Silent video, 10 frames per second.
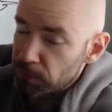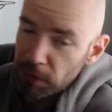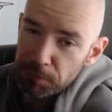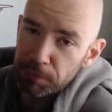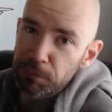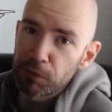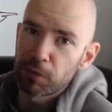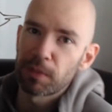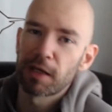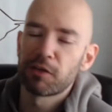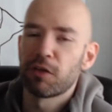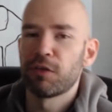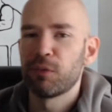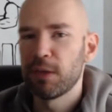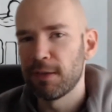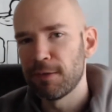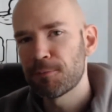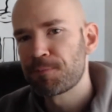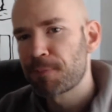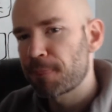But I'm moving back to 3D.